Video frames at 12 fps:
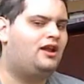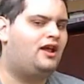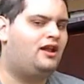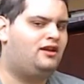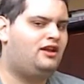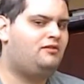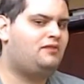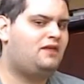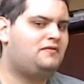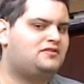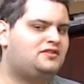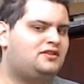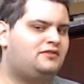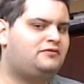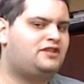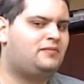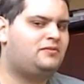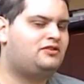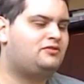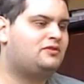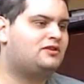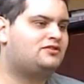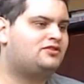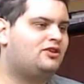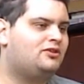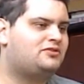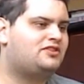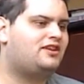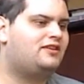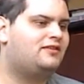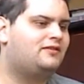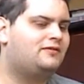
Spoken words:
And now we have a scene of Debbie doing a solo scene.